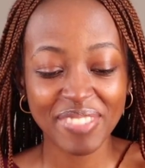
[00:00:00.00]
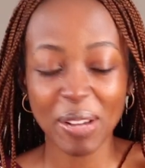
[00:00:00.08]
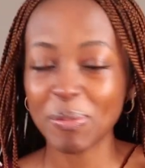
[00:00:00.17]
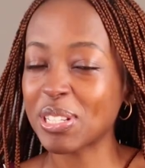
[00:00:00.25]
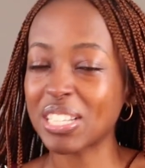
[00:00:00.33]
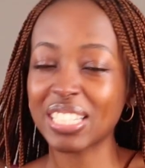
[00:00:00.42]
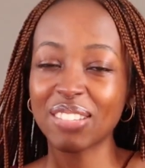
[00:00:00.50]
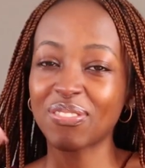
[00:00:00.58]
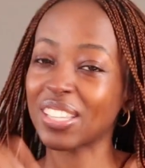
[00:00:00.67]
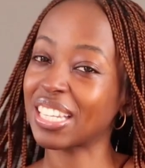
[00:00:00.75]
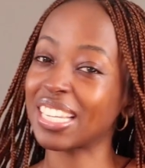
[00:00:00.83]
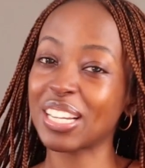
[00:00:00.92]
going to
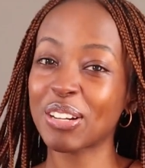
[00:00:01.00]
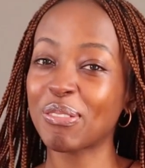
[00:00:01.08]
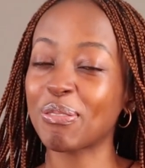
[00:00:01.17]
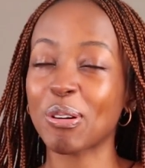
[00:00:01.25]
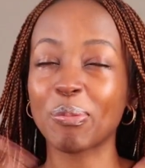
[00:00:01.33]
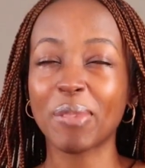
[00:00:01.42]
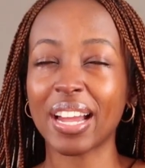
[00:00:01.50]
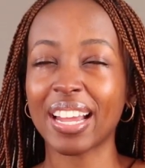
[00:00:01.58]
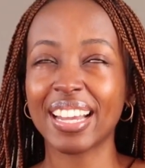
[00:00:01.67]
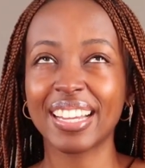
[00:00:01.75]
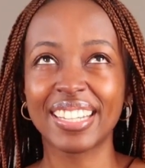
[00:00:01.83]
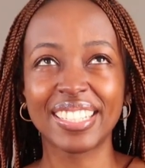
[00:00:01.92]
leave the link for
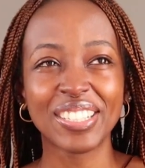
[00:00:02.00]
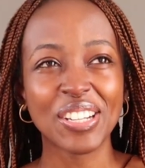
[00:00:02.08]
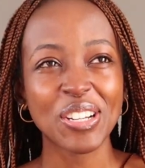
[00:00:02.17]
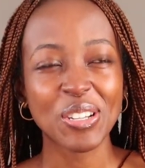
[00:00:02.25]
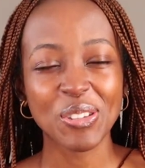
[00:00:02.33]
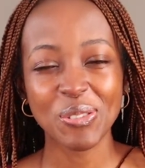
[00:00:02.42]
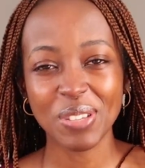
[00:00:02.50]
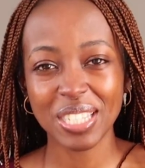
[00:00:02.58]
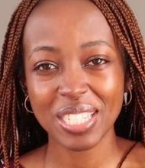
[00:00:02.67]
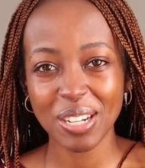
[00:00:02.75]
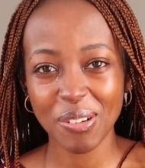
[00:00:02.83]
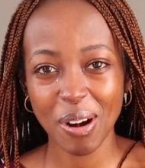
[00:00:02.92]
my new
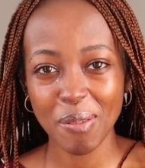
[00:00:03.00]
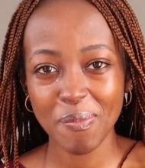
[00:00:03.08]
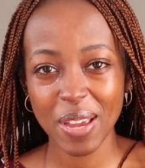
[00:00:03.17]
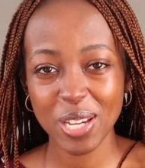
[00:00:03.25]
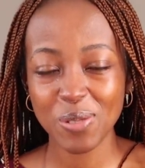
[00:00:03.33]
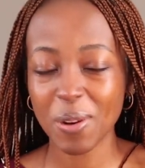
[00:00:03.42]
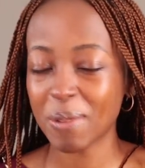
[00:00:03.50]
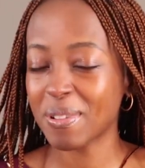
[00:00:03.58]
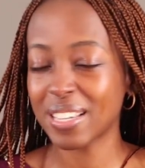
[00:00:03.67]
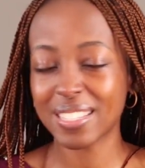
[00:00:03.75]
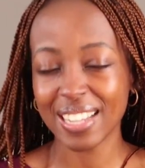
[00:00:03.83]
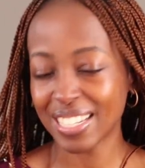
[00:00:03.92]
Instagram page where
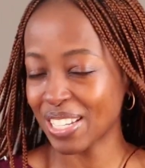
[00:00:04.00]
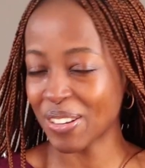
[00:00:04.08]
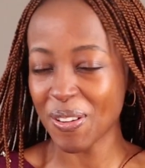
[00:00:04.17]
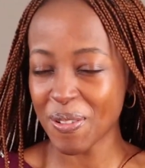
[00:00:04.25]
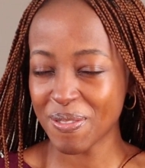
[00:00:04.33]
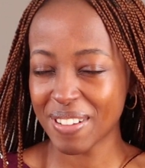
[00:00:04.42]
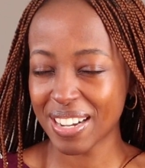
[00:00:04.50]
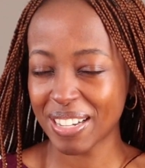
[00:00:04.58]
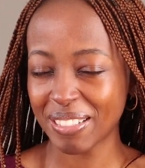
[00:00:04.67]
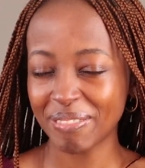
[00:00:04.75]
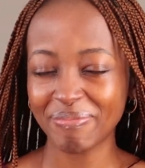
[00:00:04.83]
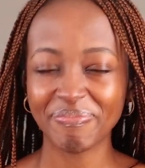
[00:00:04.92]
we are starting
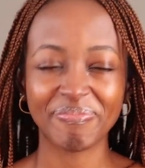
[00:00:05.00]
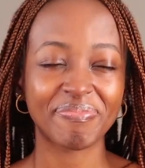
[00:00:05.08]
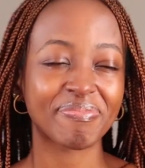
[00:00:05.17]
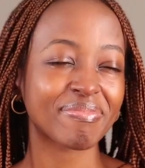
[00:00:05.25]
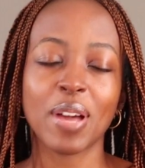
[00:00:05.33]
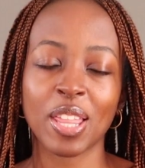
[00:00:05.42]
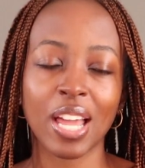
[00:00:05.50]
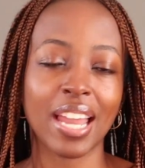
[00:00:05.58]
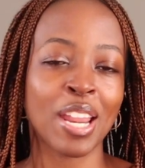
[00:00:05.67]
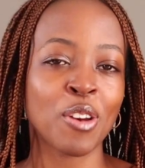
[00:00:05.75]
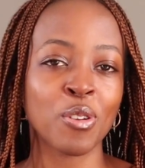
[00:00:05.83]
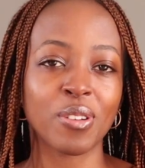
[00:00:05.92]
over. But,
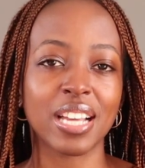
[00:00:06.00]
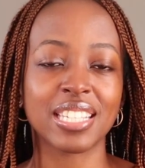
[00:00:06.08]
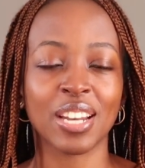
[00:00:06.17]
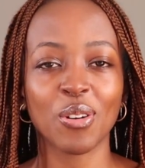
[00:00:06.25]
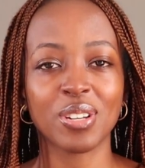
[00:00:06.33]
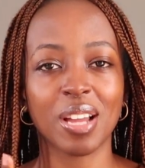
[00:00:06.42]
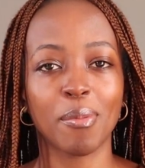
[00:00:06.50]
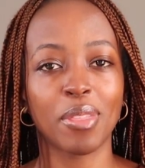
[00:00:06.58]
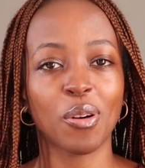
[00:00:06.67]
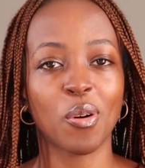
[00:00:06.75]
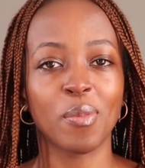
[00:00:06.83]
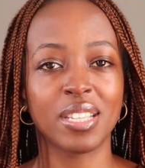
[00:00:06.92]
and I know you guys are not going to come
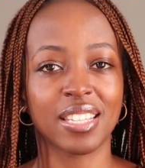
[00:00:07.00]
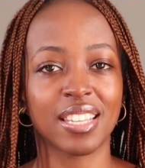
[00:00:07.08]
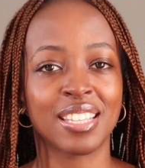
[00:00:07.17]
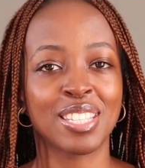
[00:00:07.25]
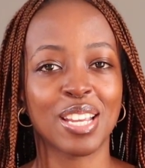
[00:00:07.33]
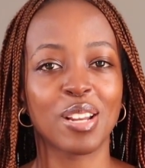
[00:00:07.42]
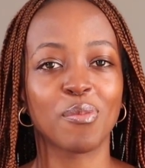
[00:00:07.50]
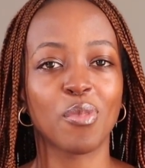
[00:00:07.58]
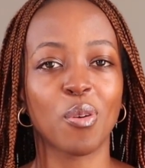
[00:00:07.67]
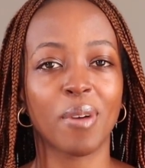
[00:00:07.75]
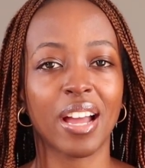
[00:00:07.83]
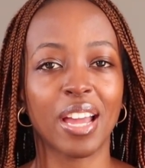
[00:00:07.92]
in the comments and start telling
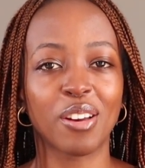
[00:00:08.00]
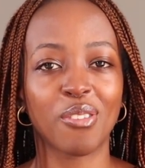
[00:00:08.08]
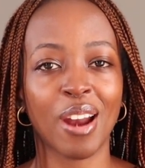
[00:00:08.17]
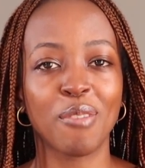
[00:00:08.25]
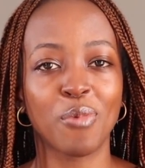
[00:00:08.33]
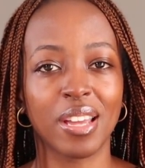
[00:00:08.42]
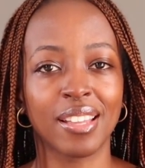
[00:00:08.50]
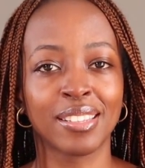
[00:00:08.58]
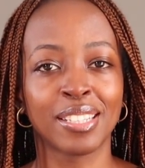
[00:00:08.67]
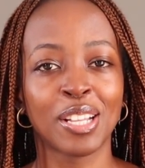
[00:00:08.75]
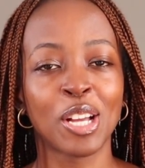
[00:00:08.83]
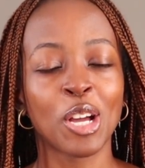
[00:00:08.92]
me over I cry
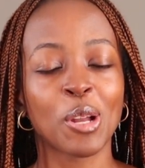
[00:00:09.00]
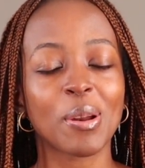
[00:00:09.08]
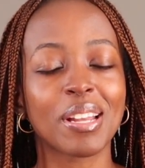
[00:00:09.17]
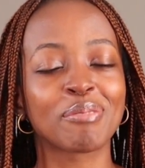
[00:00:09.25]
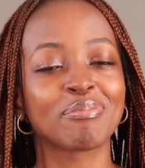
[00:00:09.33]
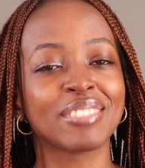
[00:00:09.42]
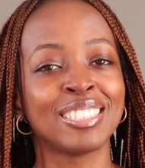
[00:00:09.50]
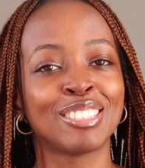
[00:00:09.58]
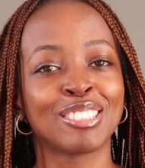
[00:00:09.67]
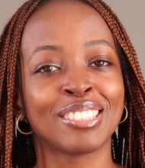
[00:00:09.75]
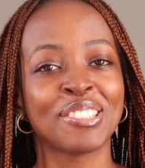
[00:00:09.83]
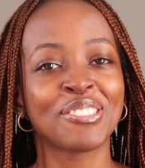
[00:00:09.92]
whale.
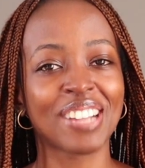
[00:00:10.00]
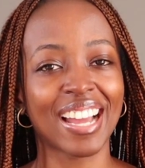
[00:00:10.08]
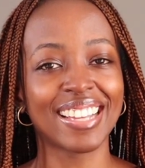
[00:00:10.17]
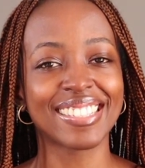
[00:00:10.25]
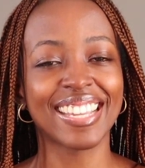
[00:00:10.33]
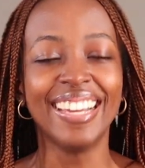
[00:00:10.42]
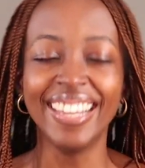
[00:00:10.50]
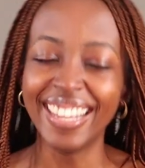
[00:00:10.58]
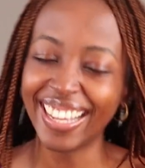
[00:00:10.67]
You guys.